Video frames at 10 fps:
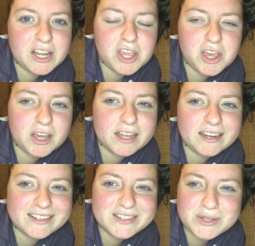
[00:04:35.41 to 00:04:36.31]

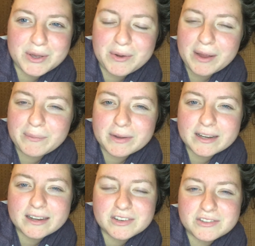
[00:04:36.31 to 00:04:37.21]
good, so I
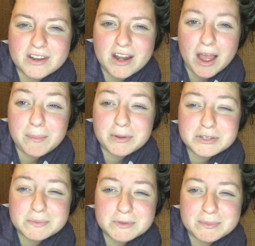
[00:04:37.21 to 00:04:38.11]
wanted to not push
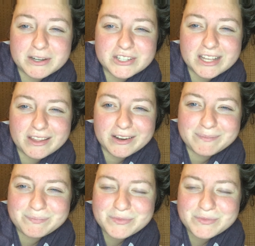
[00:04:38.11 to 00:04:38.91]
him too much either.